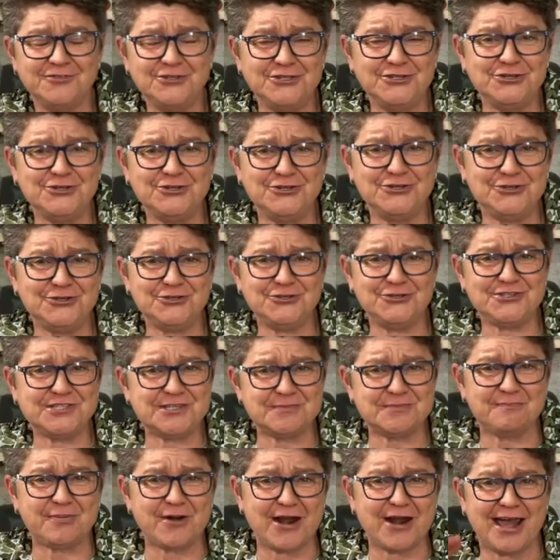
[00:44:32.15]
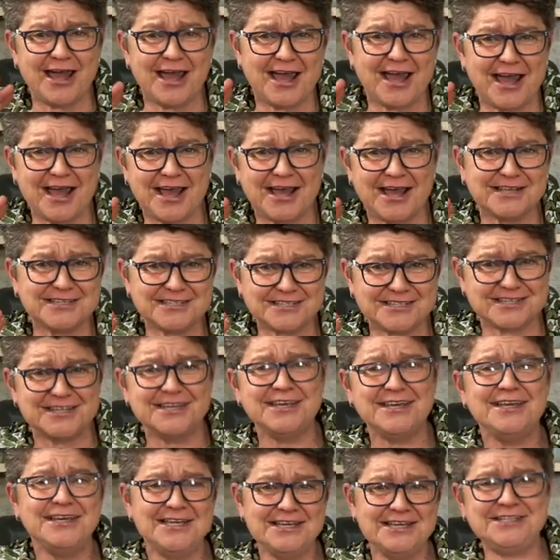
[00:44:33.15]
Do do surprise!
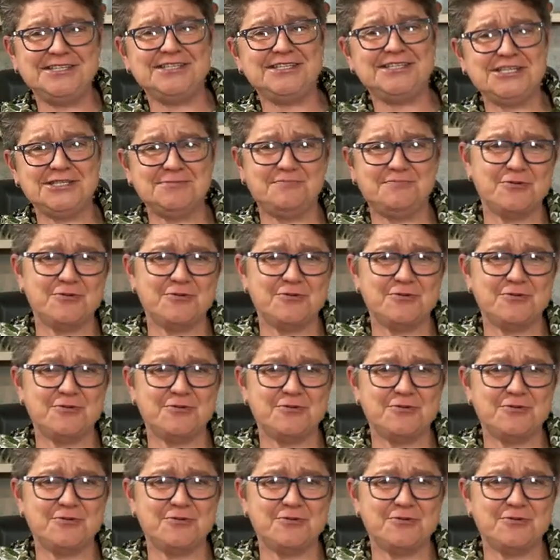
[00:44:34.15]
It's just